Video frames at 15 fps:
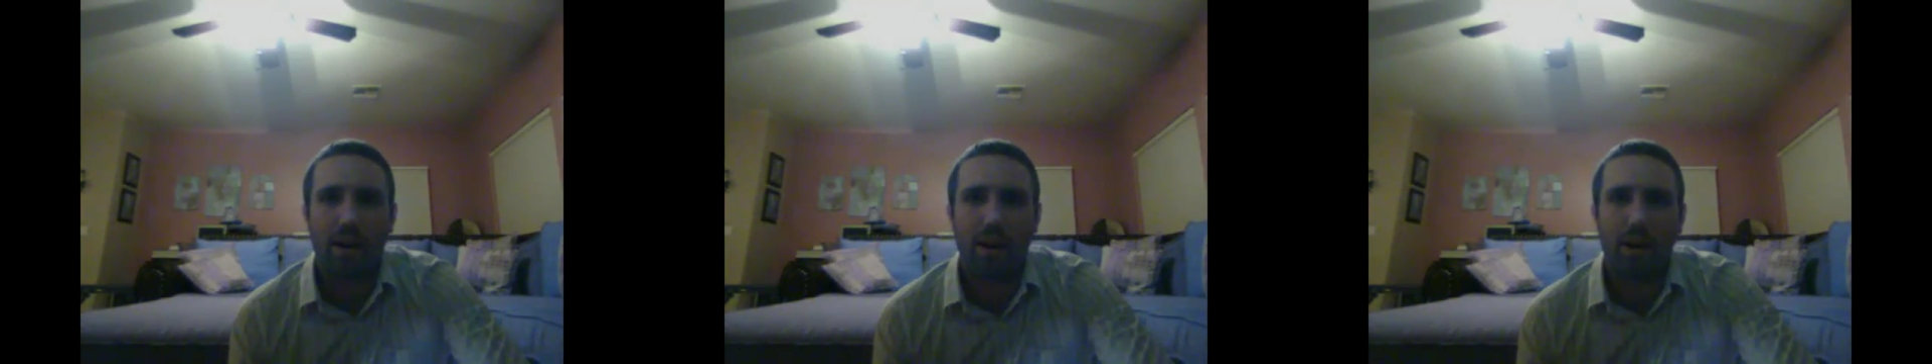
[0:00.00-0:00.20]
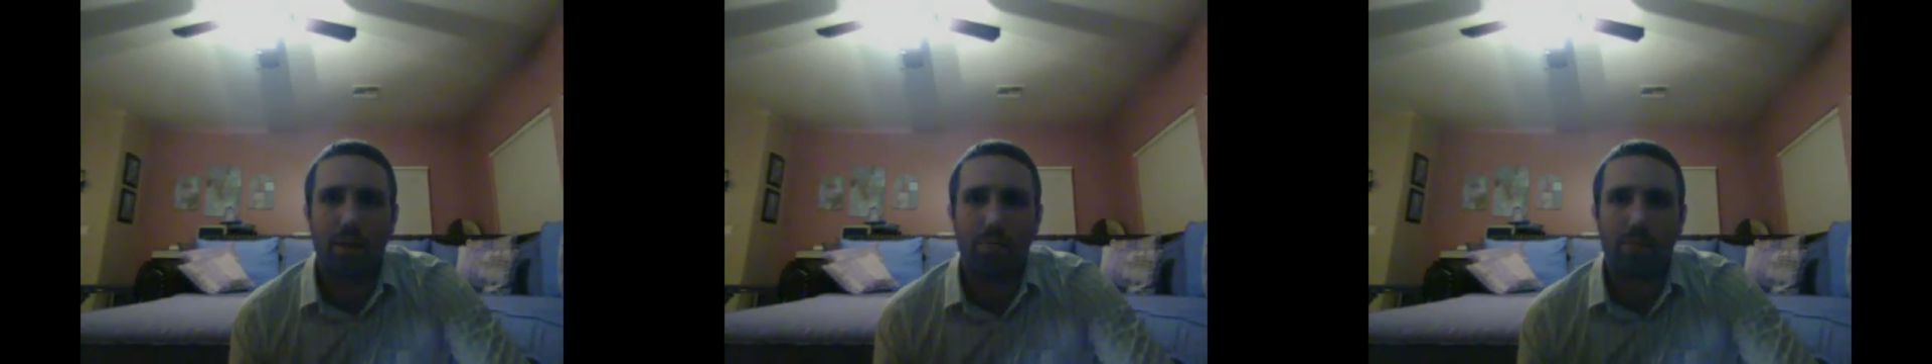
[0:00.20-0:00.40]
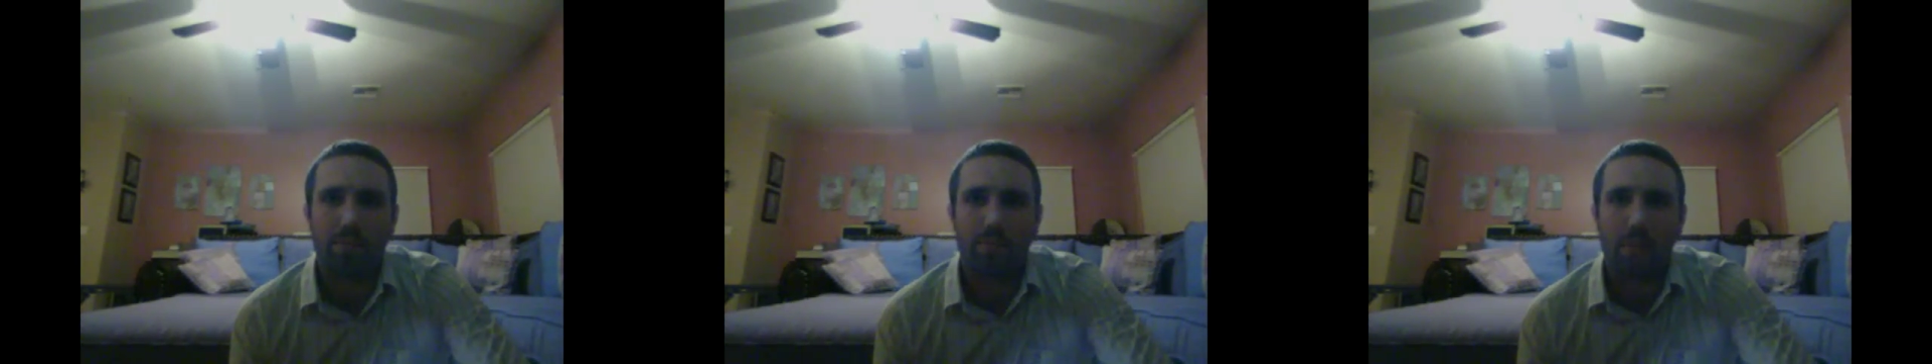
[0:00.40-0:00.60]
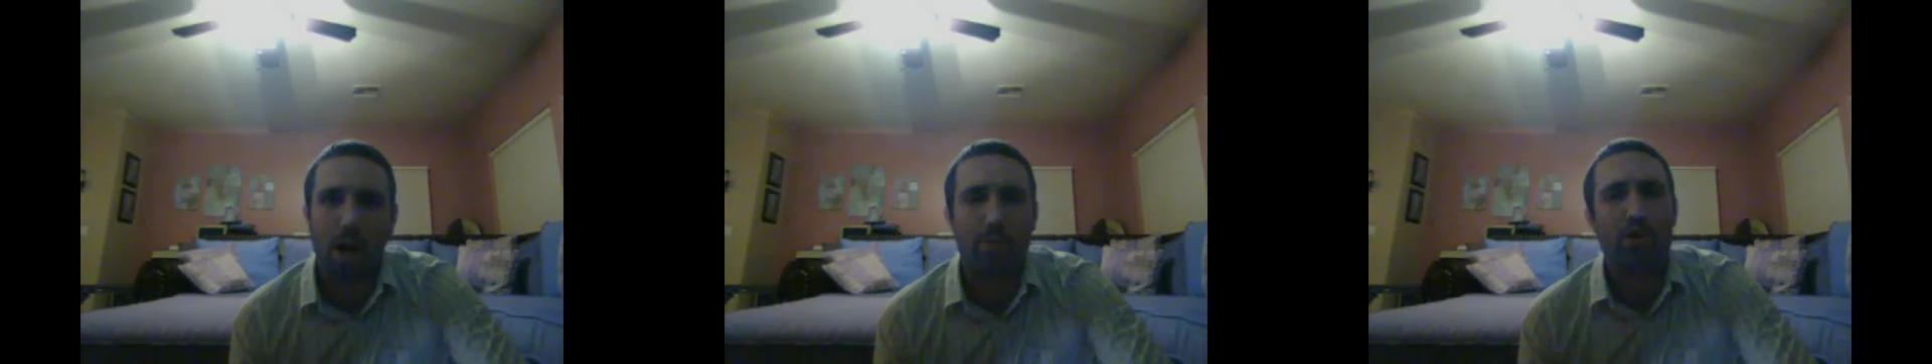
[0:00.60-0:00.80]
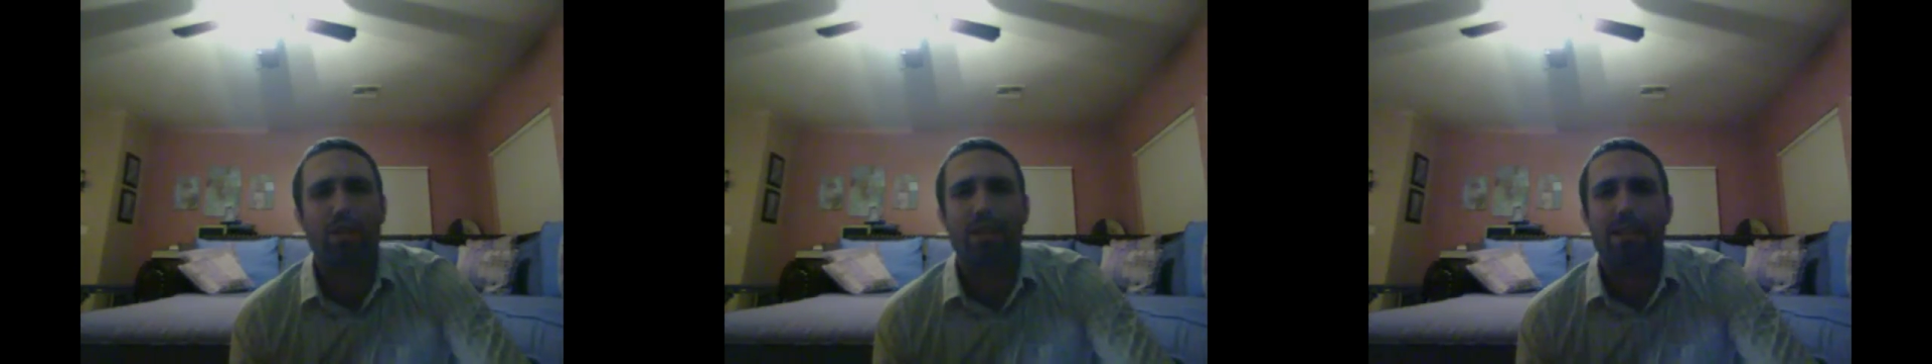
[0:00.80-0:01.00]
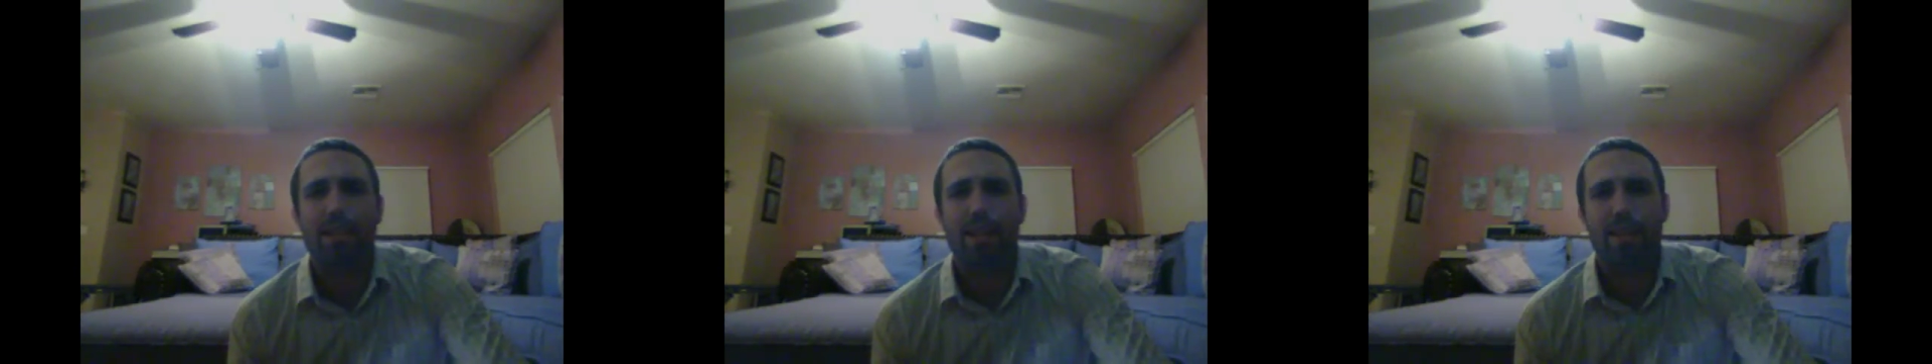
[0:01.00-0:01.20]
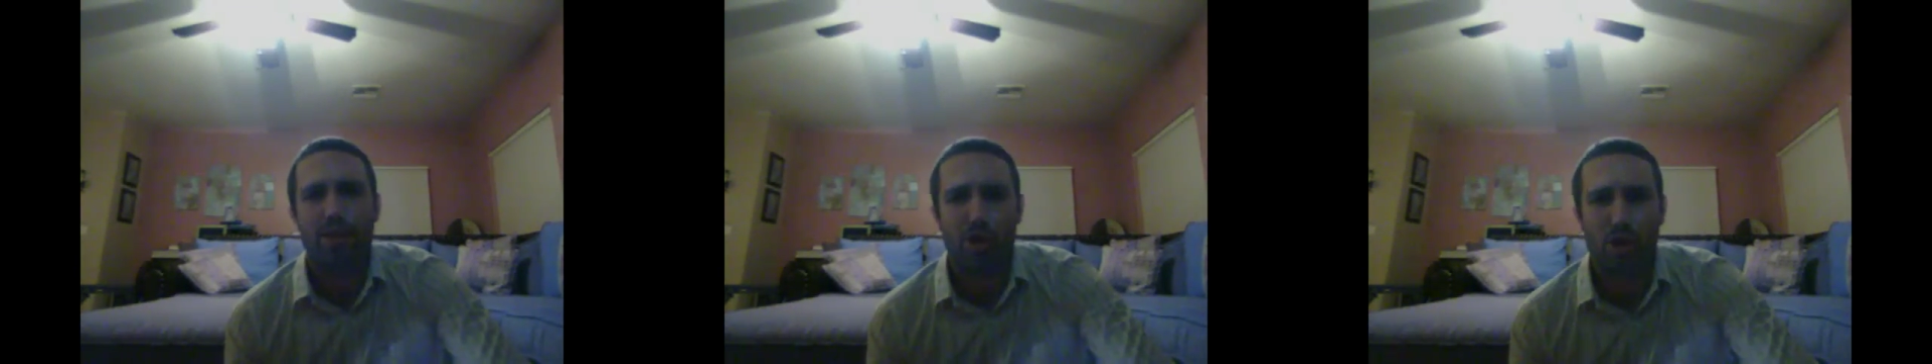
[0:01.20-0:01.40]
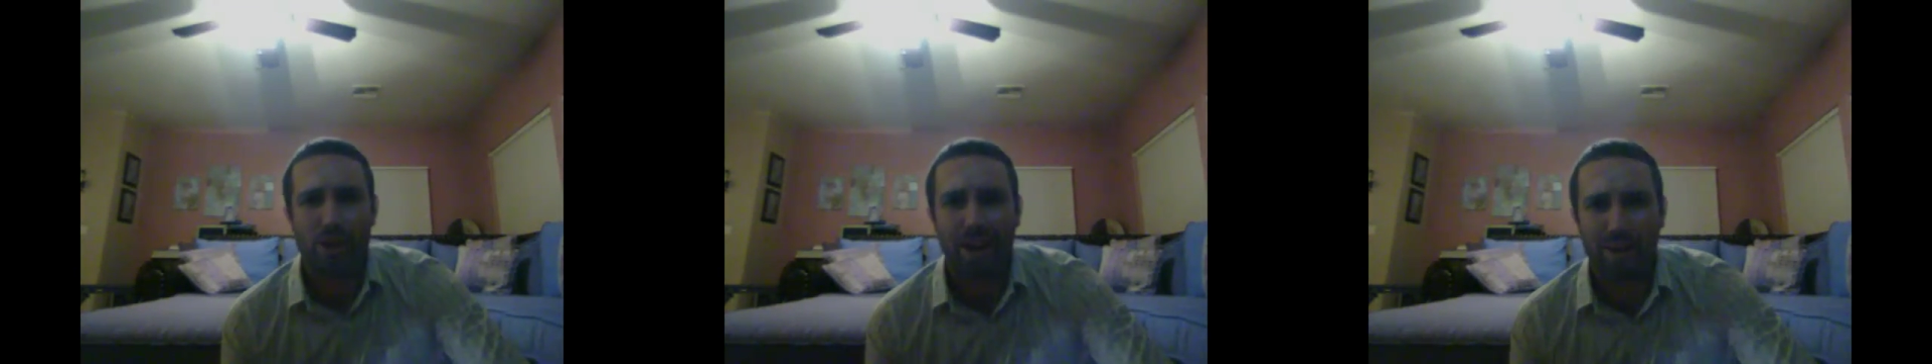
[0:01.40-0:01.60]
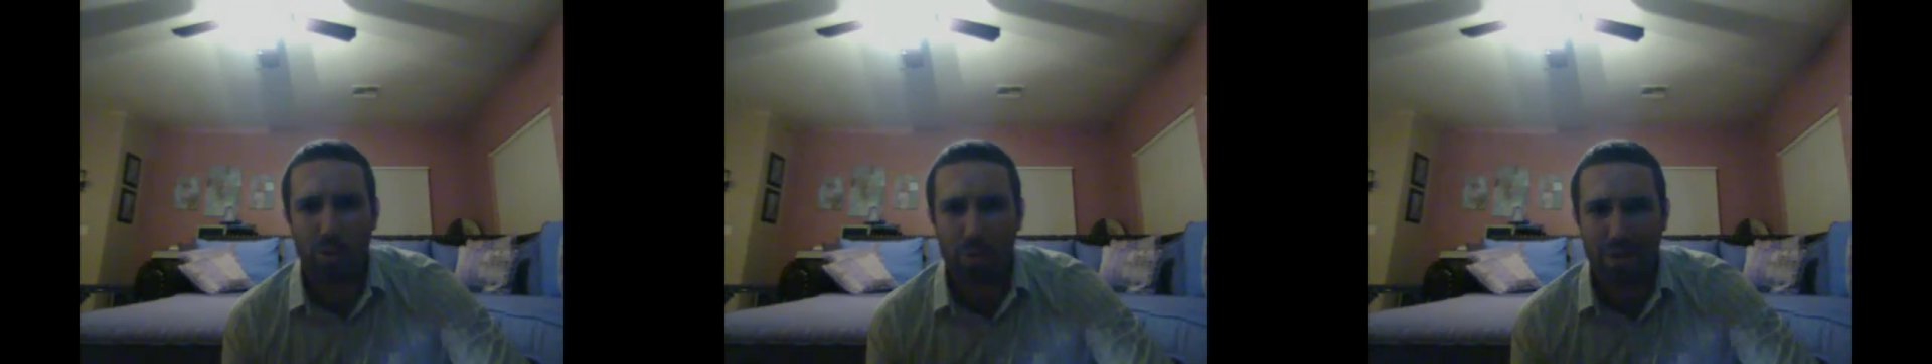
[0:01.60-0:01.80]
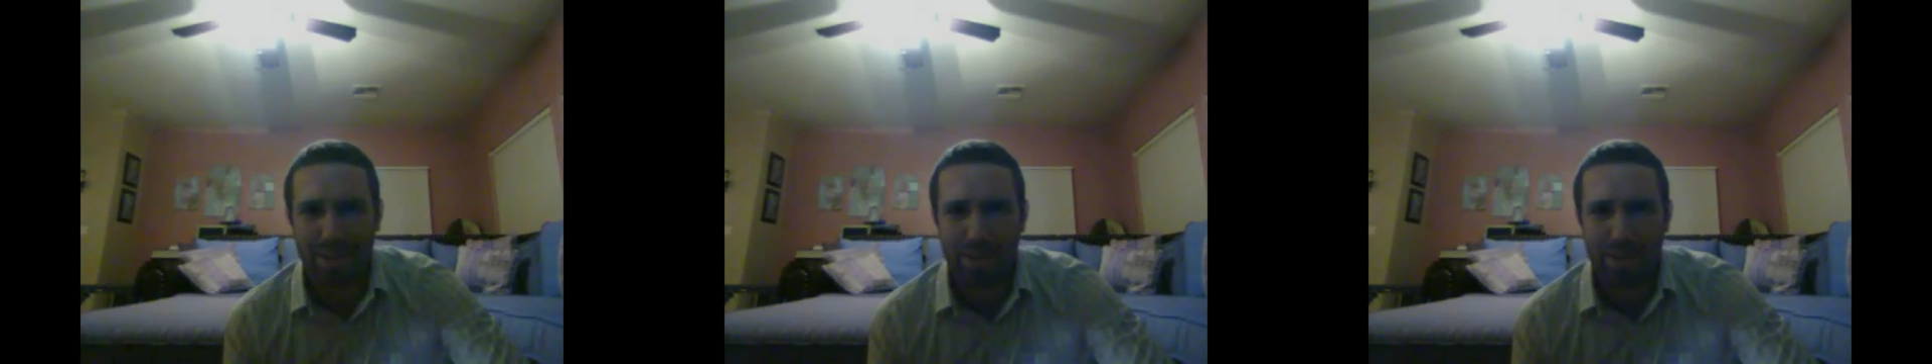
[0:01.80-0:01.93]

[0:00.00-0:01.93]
I'm just going to say the shadow